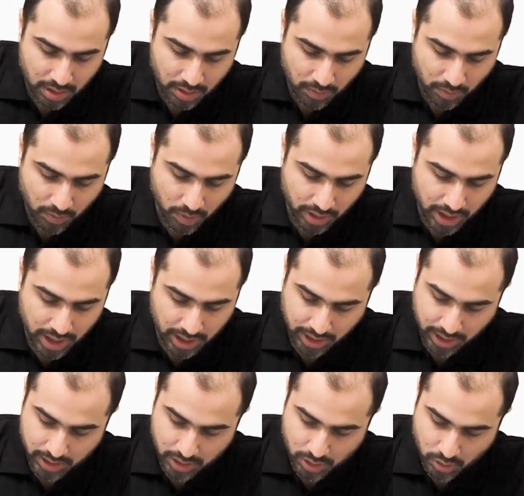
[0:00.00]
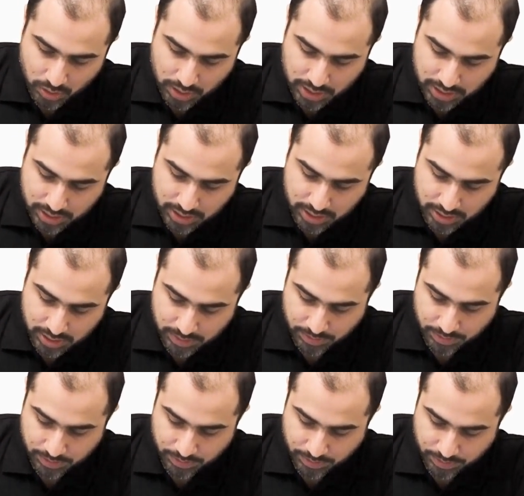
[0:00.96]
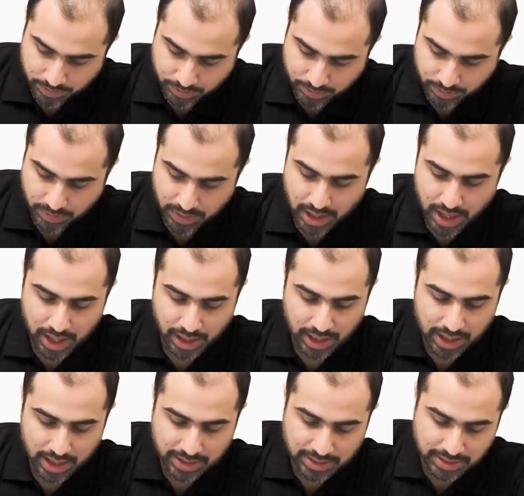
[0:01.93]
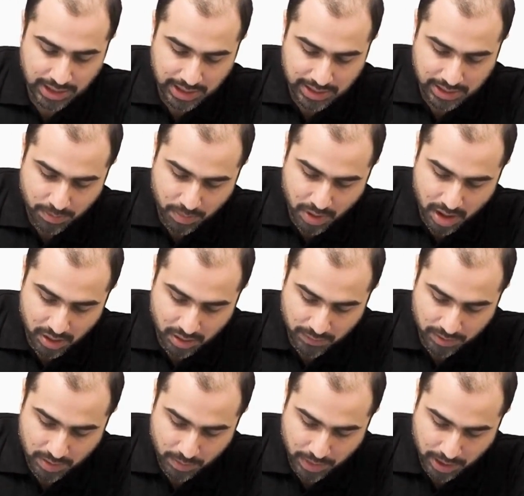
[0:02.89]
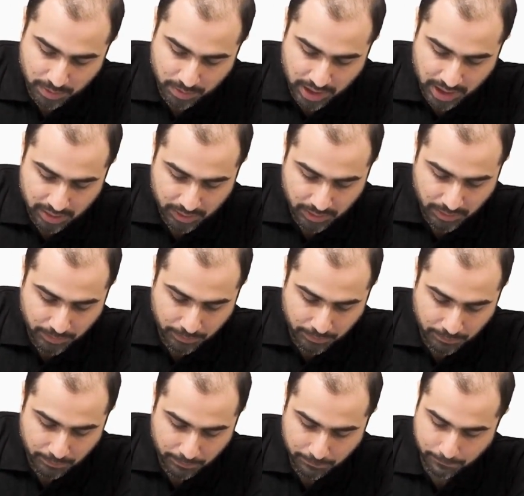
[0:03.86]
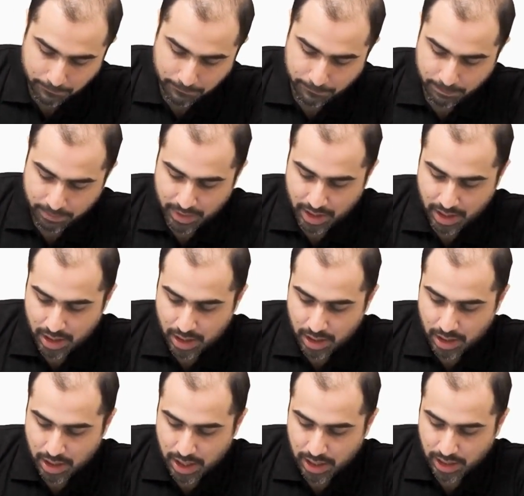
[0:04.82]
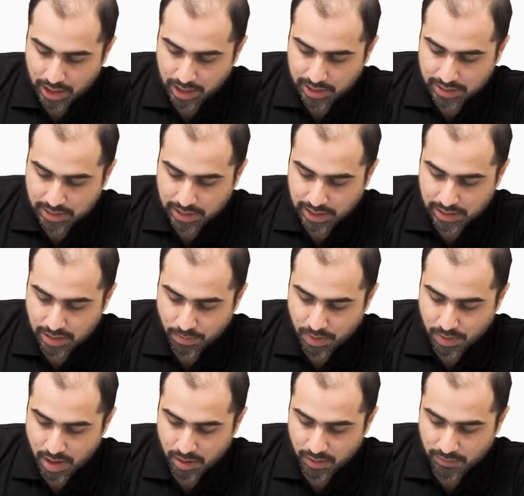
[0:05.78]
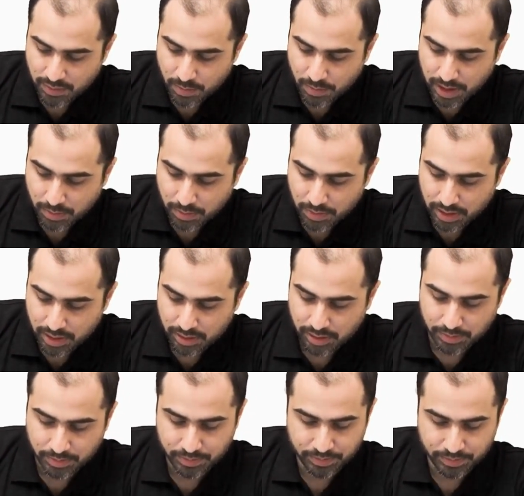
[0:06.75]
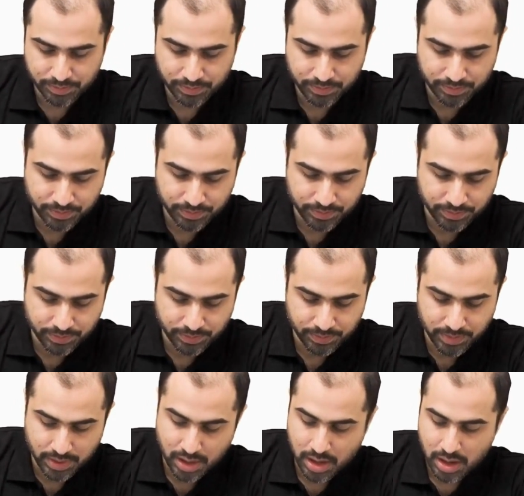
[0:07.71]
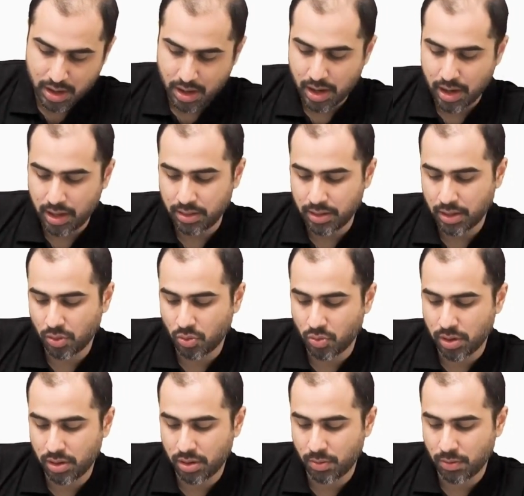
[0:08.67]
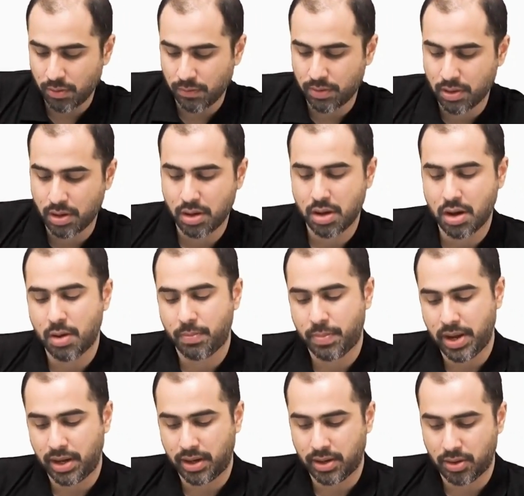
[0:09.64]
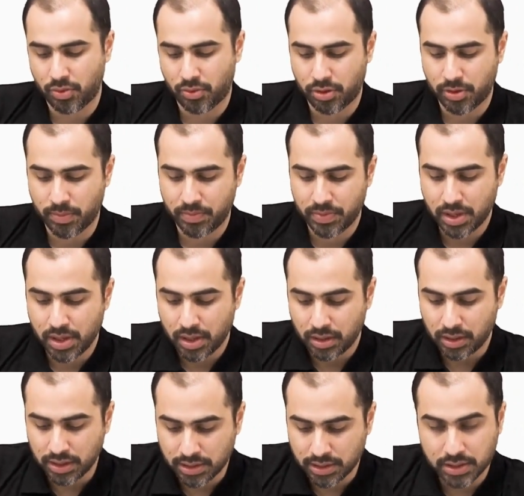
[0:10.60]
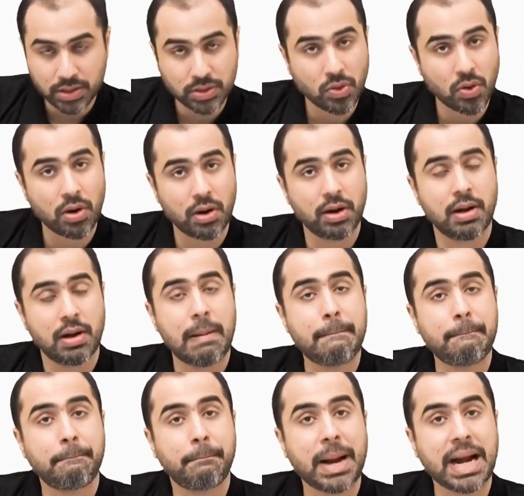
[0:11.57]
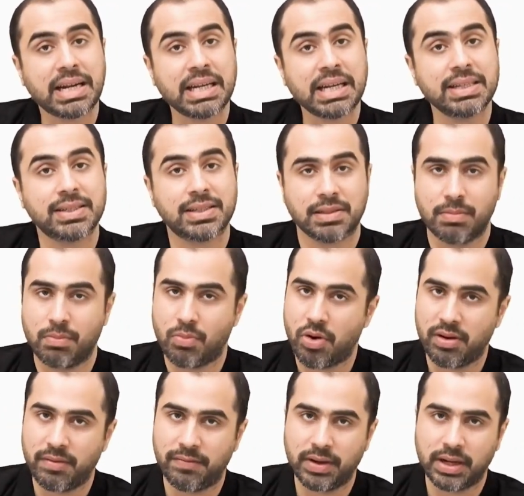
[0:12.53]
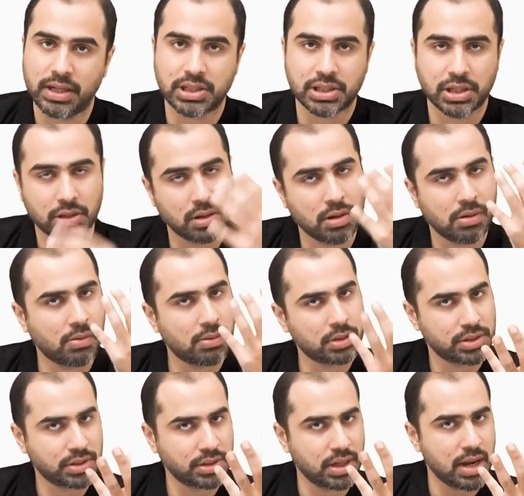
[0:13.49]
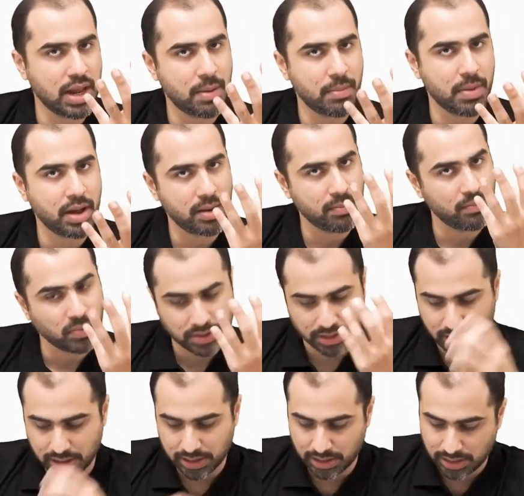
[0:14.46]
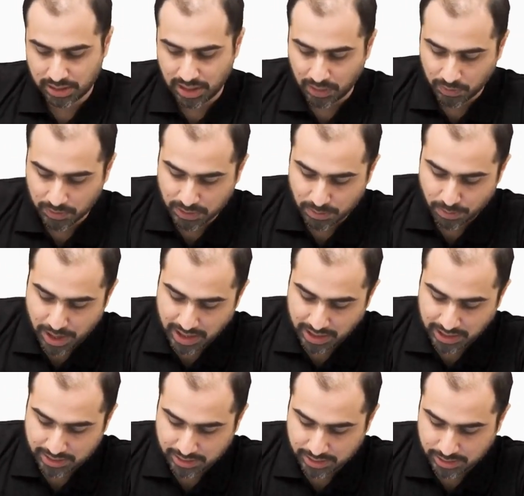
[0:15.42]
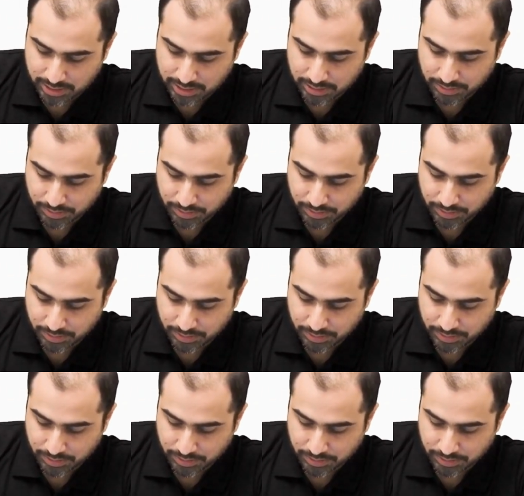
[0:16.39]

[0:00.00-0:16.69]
what I can do is, I can excise a part of the pec minor. I can excise a part of the pec minor and then go and remove the apical node. This is called Patty's modification. The original MRM was this, that was Patty's.